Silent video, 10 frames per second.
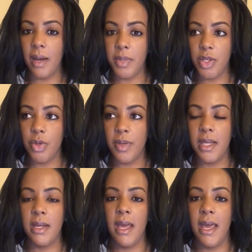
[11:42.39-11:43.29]
I'm
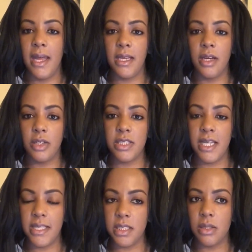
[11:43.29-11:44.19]
human, and he understands.